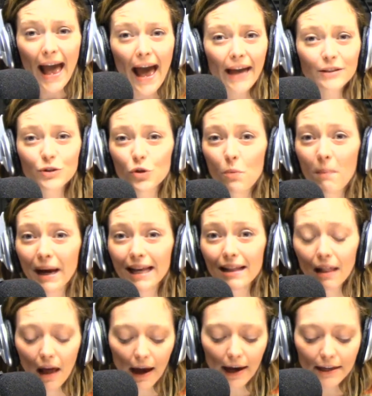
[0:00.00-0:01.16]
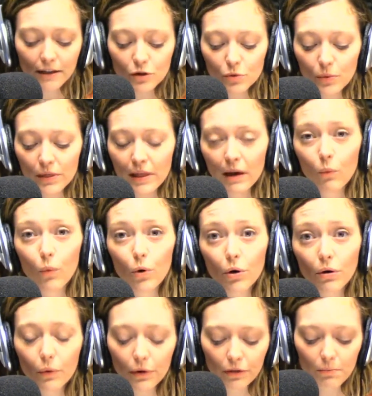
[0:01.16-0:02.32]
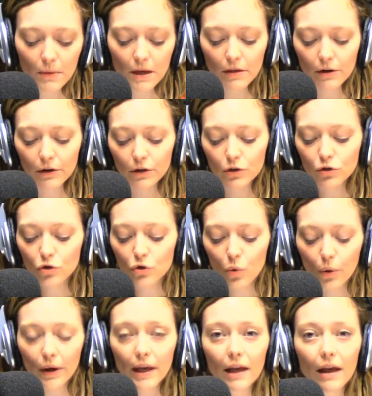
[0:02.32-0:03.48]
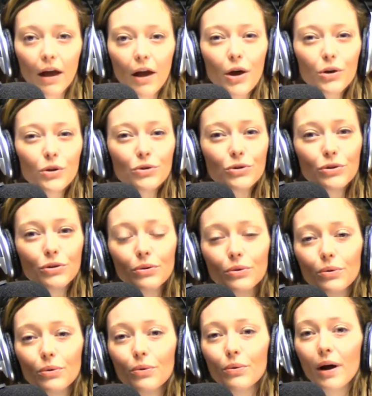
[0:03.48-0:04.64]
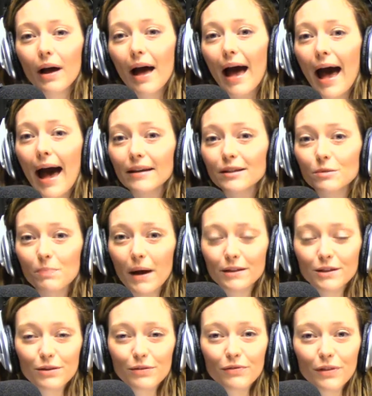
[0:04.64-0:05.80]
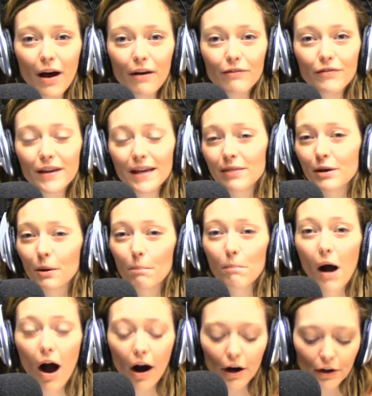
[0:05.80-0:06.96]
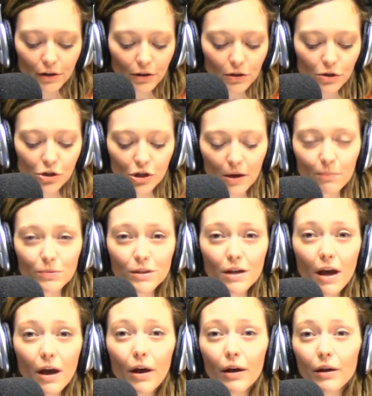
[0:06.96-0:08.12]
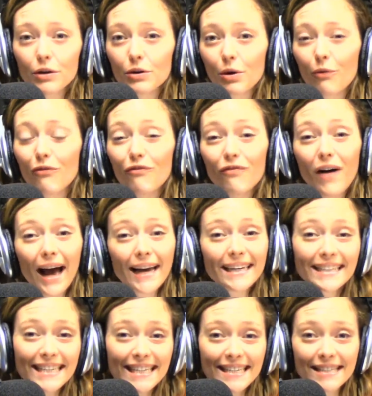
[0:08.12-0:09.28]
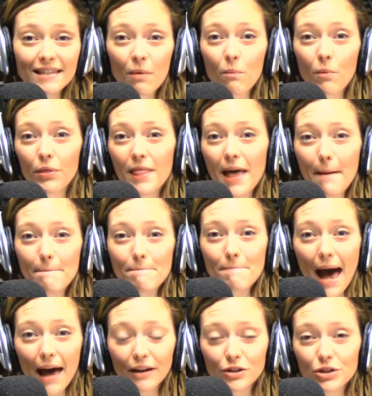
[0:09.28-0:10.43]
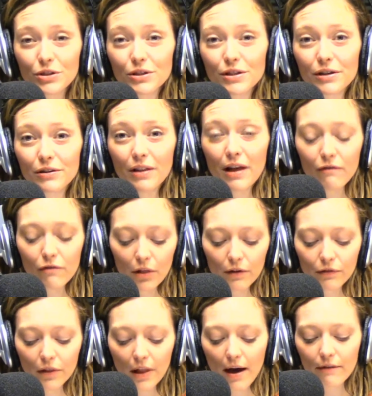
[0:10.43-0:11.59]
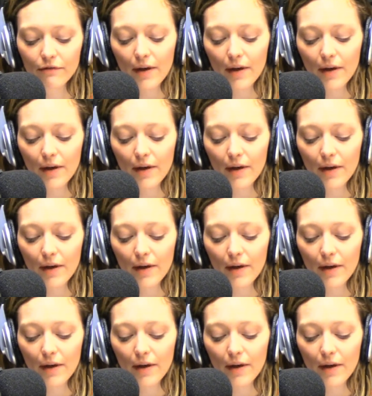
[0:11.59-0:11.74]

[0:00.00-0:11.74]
And so my clients, when they work with me, they're enjoying new aspects of love in their partnerships, finding someone that matches their level of love,